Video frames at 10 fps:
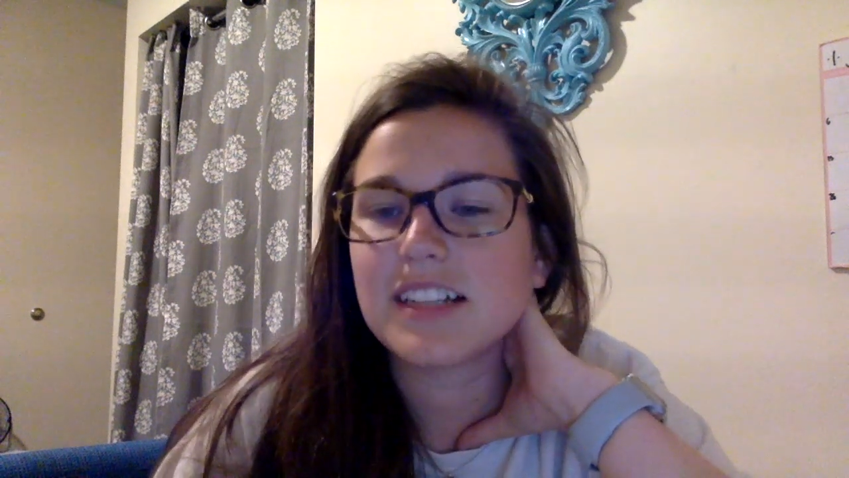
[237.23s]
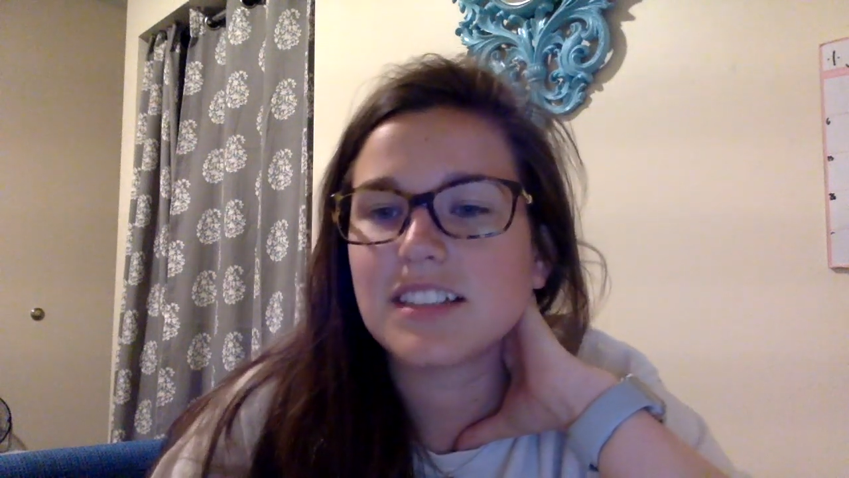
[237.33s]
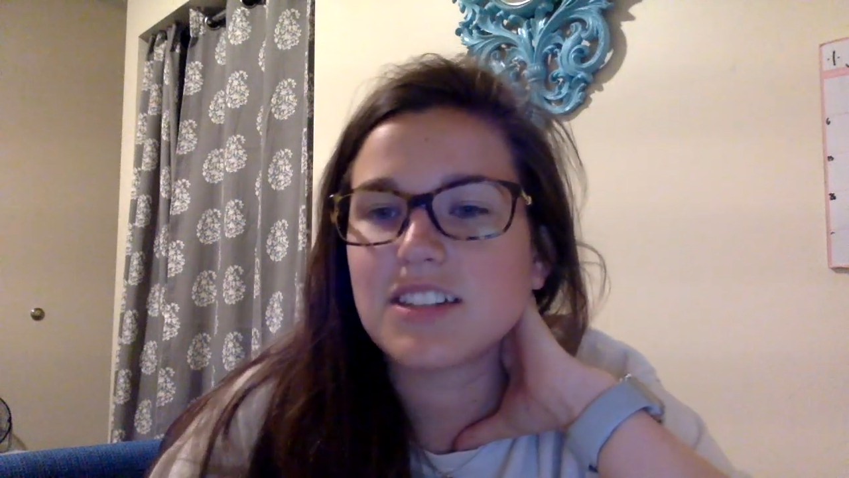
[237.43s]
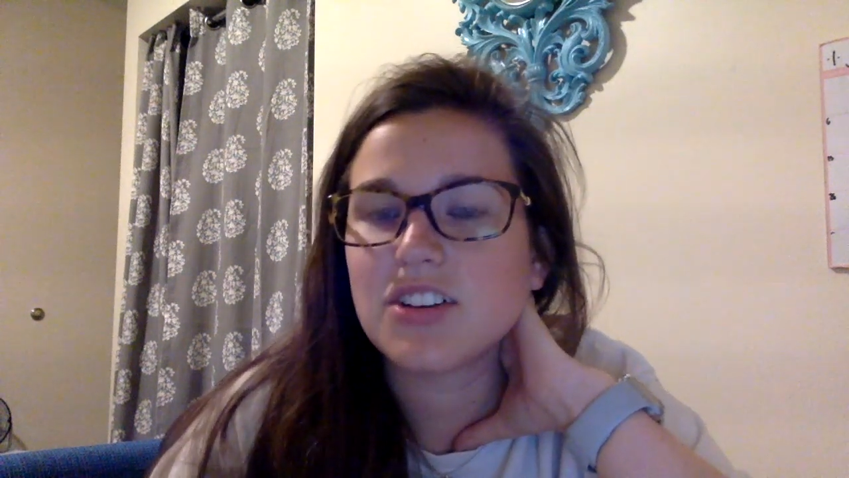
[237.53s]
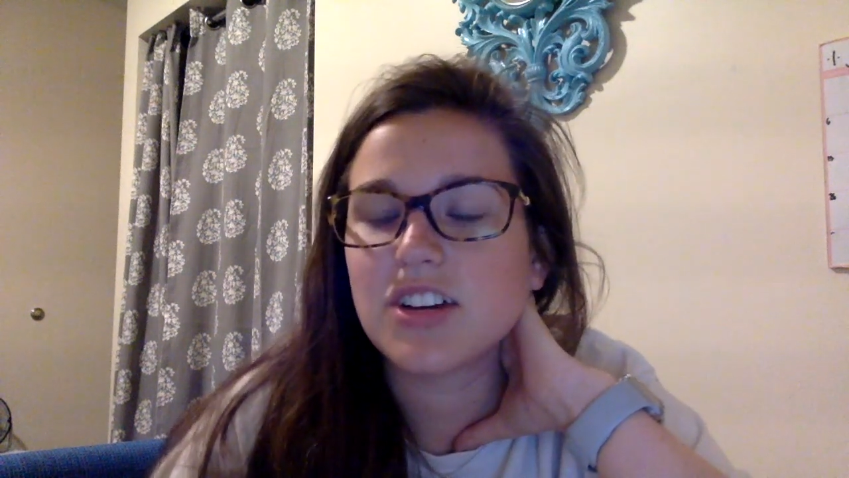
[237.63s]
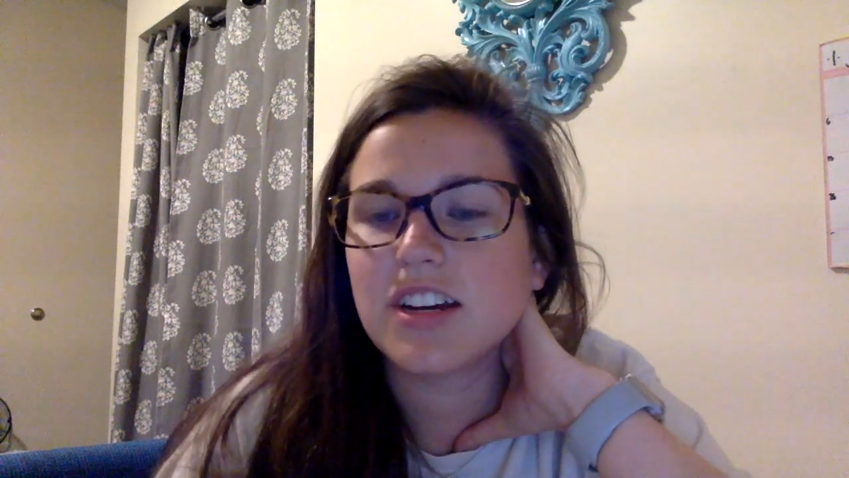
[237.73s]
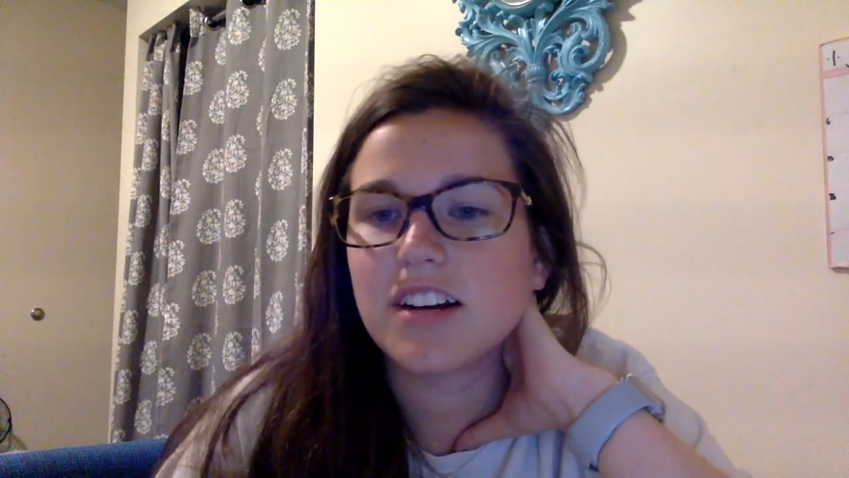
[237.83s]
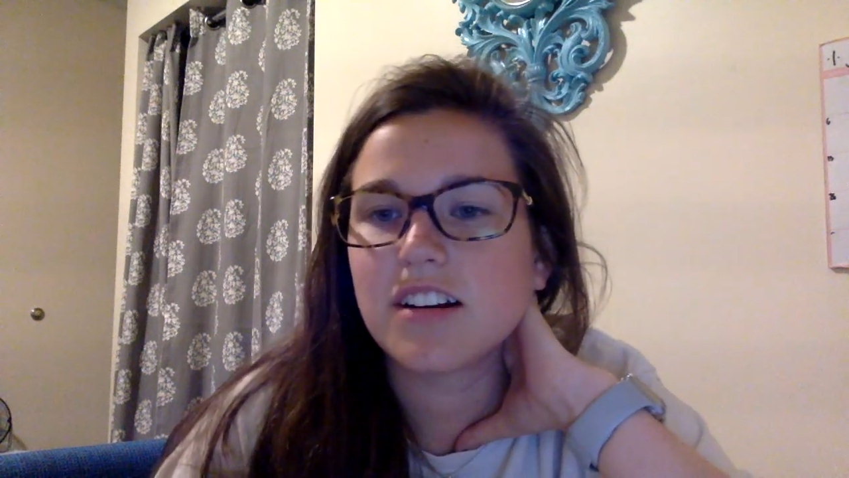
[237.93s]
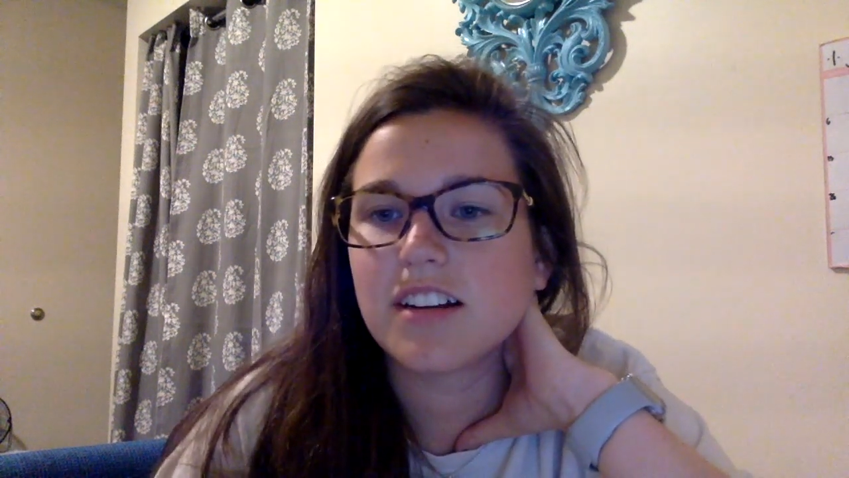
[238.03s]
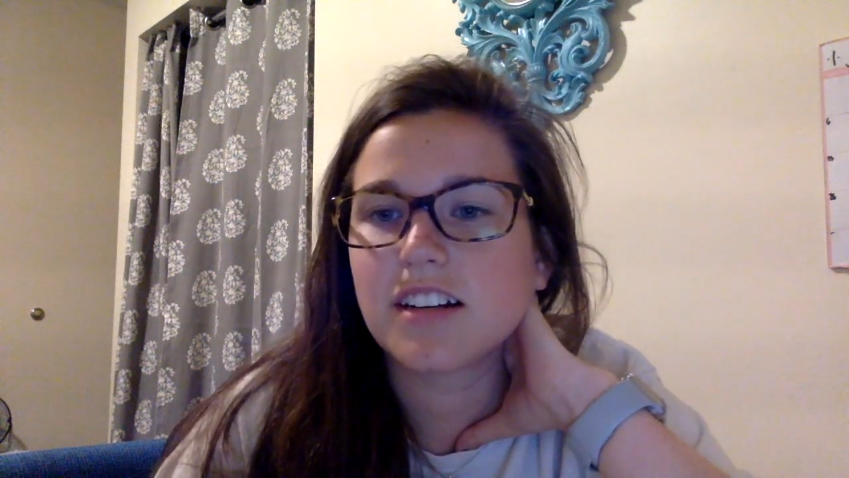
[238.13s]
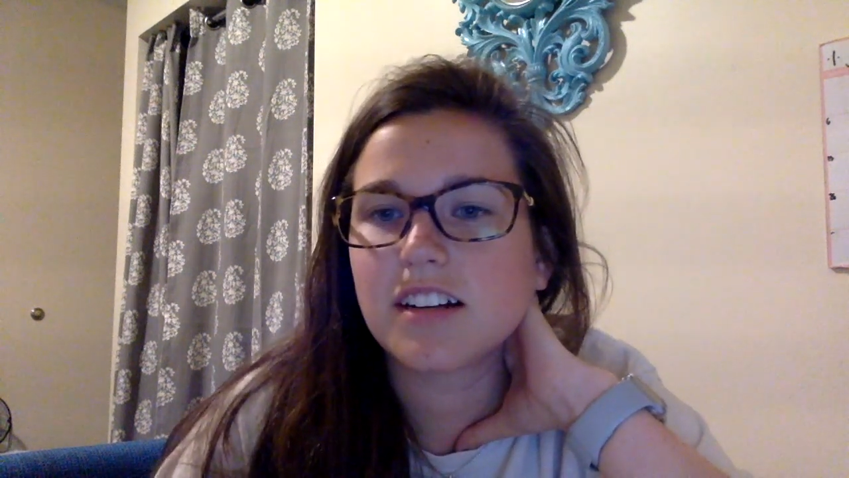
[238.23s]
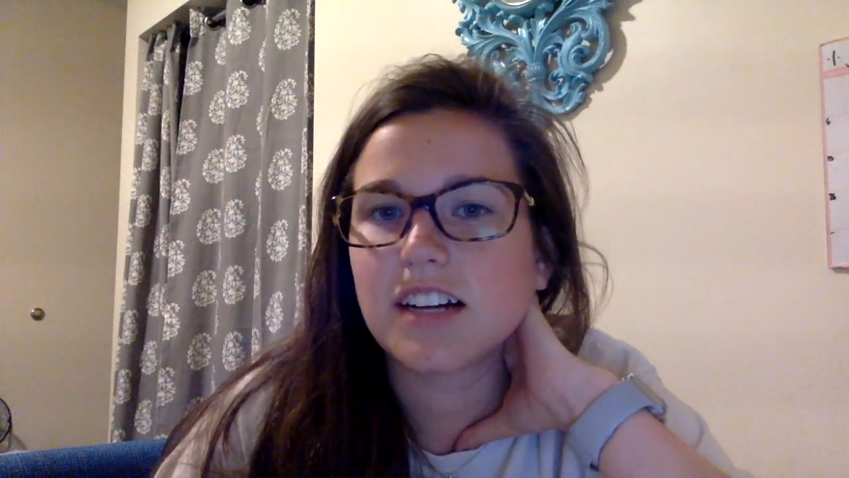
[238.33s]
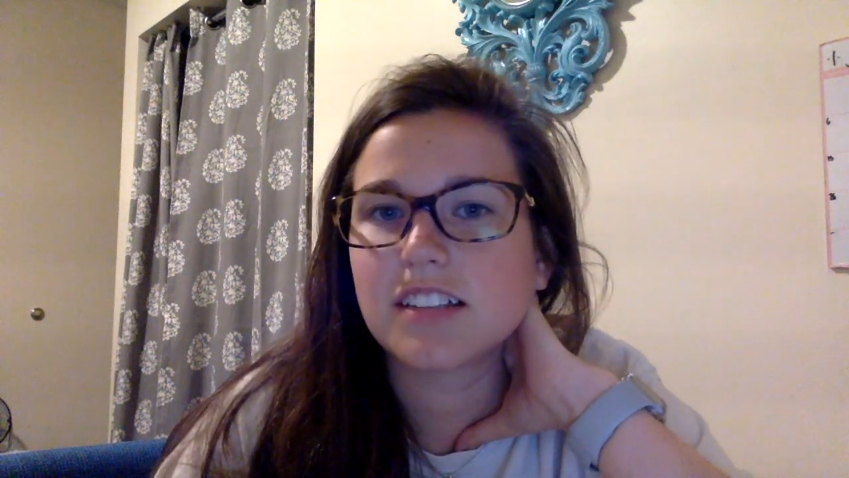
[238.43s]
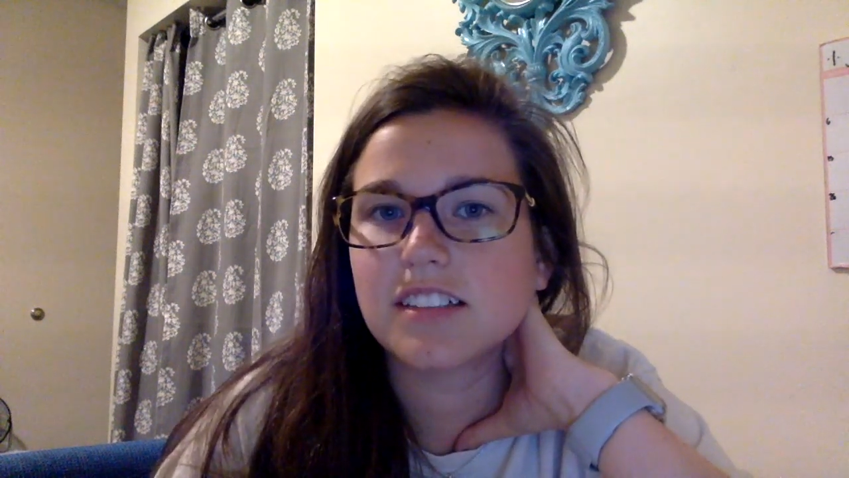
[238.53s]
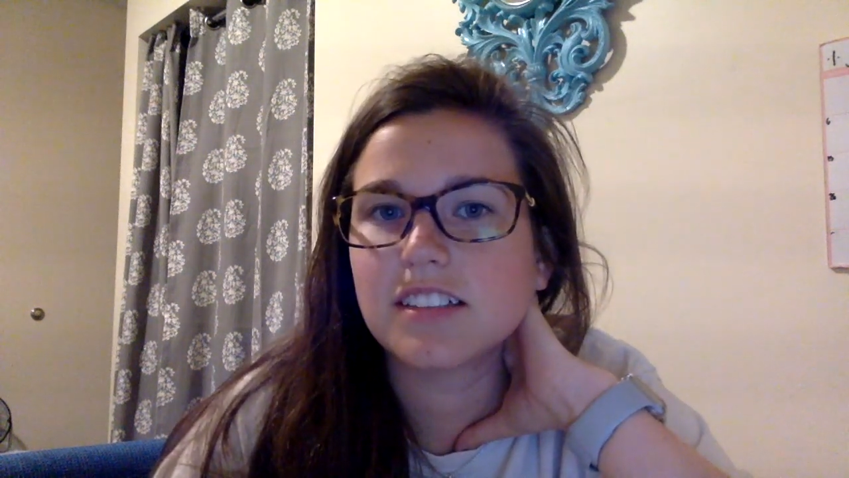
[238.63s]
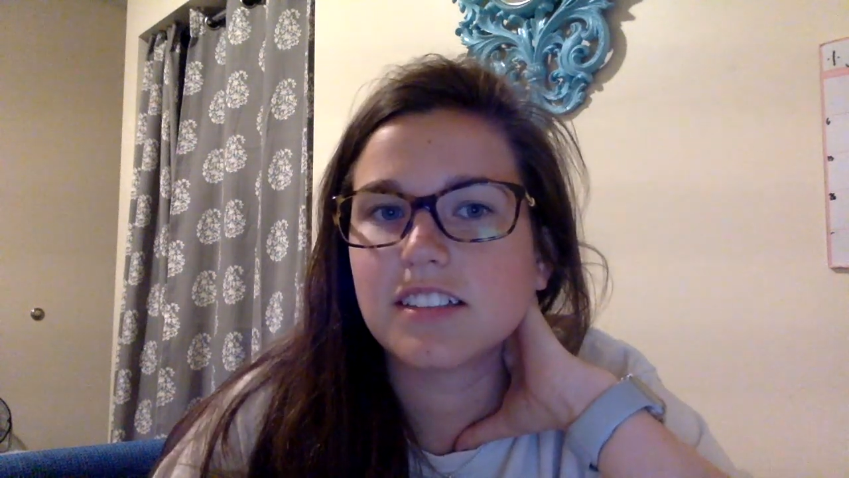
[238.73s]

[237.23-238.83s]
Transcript: senior year in classes.